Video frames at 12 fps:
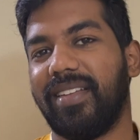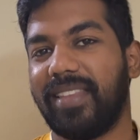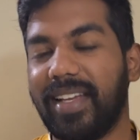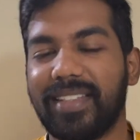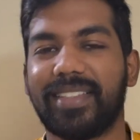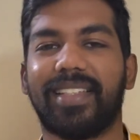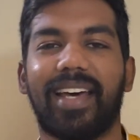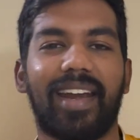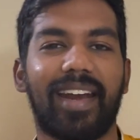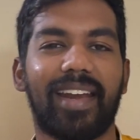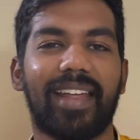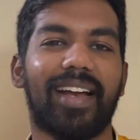Thus,
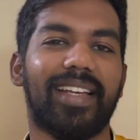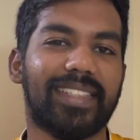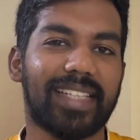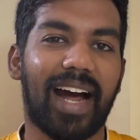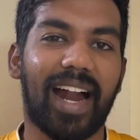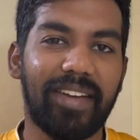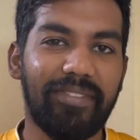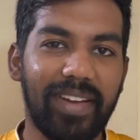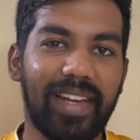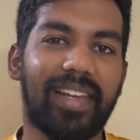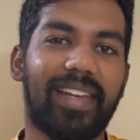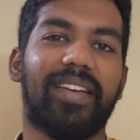Karnataka is
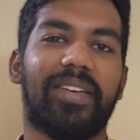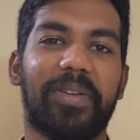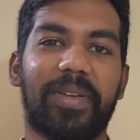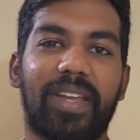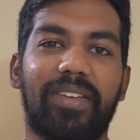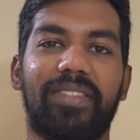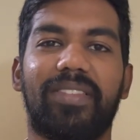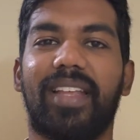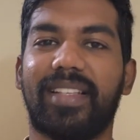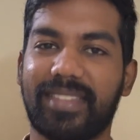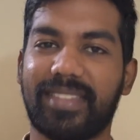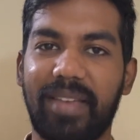unwilling to give
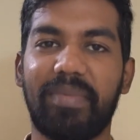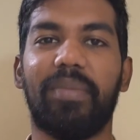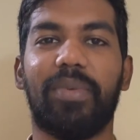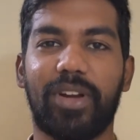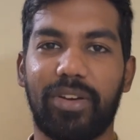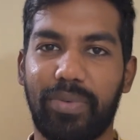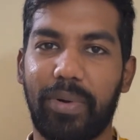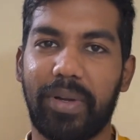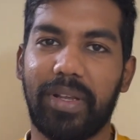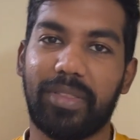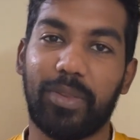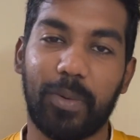that same amount of
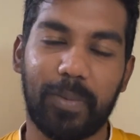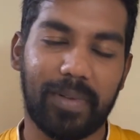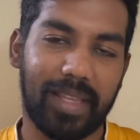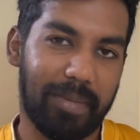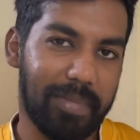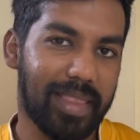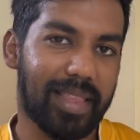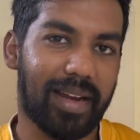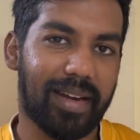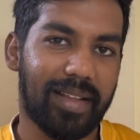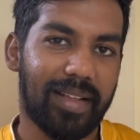water to Tamil Nadu